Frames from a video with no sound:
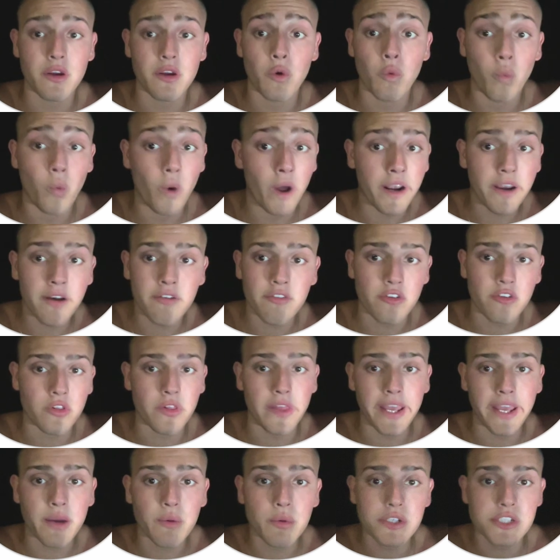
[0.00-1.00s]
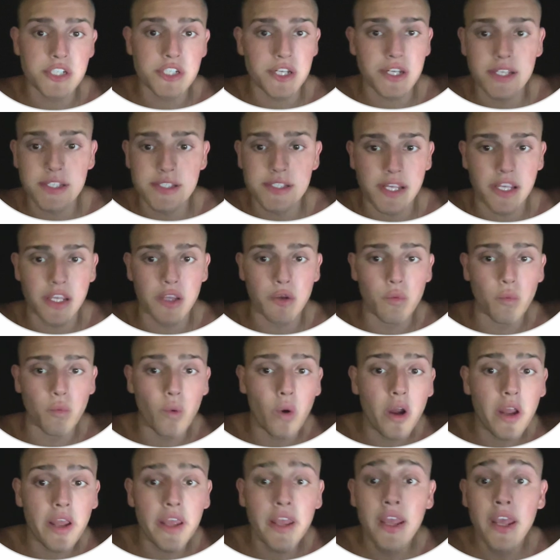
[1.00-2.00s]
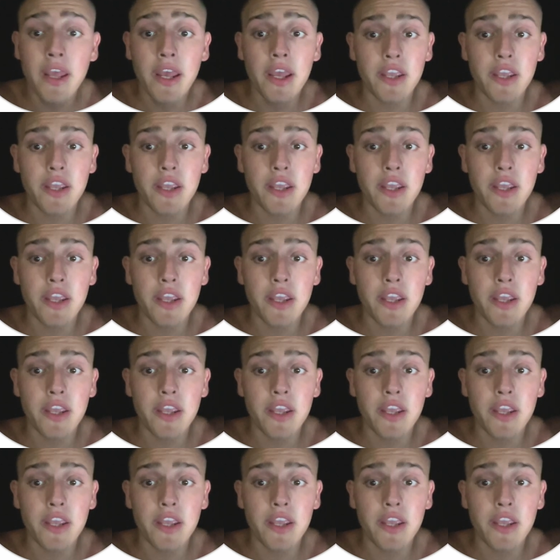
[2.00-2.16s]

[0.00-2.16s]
whatever language it is that you want.